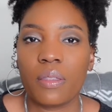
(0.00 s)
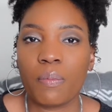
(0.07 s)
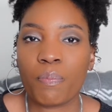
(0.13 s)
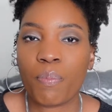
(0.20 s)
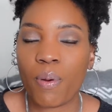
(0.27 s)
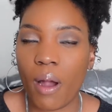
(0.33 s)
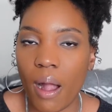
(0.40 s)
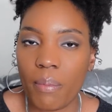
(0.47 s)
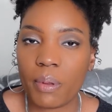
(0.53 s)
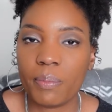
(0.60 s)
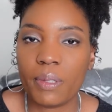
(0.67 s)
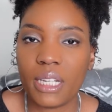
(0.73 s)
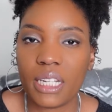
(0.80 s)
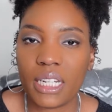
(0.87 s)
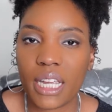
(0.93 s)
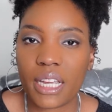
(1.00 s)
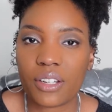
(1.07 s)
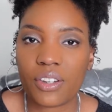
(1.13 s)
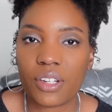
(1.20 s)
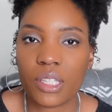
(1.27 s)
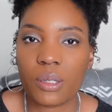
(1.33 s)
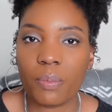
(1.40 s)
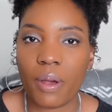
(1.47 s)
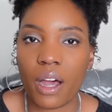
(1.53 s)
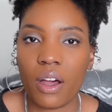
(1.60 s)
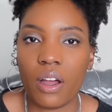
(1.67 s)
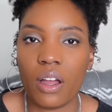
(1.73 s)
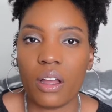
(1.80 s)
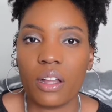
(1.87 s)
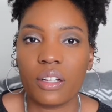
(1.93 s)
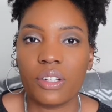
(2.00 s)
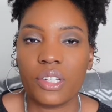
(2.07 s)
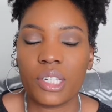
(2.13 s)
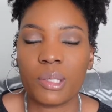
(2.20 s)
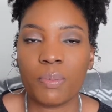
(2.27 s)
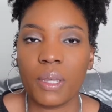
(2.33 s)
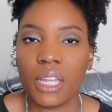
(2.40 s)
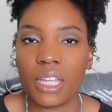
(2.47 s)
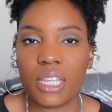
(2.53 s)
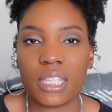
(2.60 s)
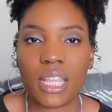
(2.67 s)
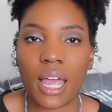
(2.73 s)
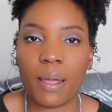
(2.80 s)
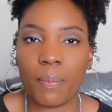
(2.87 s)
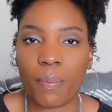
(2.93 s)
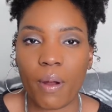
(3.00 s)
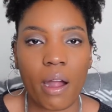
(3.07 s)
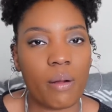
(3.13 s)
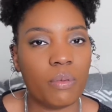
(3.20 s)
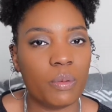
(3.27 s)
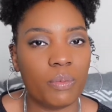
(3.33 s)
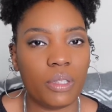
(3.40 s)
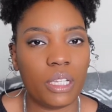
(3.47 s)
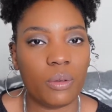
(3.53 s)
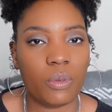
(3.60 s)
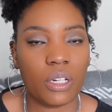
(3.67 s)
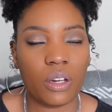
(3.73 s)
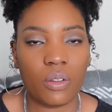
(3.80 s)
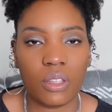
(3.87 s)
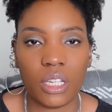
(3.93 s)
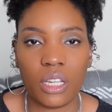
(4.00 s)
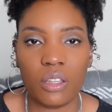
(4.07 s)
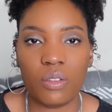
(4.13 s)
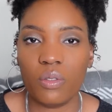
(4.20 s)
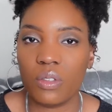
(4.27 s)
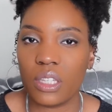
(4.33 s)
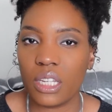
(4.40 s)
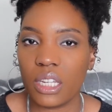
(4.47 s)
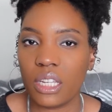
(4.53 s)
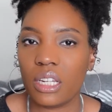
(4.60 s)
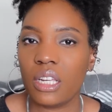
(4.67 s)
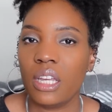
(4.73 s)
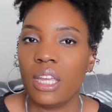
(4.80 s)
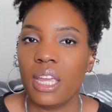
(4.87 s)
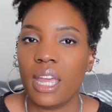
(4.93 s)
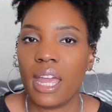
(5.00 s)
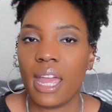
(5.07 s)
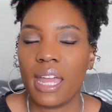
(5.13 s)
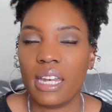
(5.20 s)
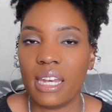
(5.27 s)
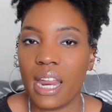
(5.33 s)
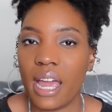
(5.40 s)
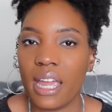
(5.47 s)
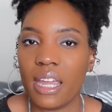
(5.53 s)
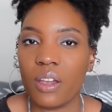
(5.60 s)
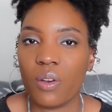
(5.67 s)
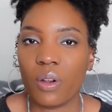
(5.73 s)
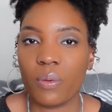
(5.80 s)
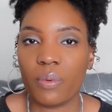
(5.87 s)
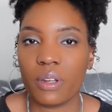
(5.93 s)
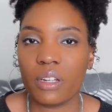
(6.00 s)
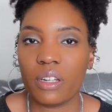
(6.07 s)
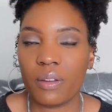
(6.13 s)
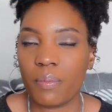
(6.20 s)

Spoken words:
probably an extra small just because I probably would only use it at night, or